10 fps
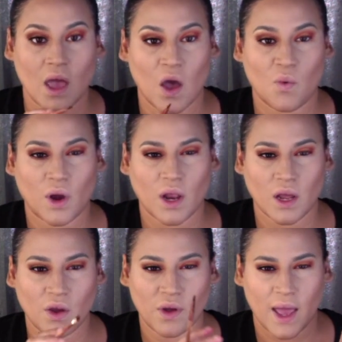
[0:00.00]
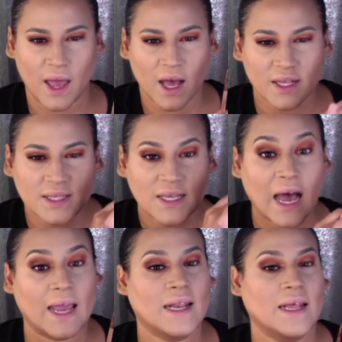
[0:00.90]
And we're going to create a
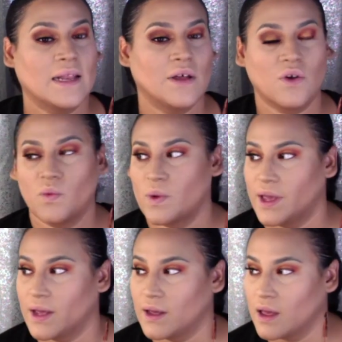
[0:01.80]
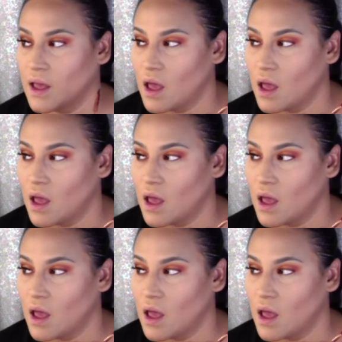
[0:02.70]
tiny little wing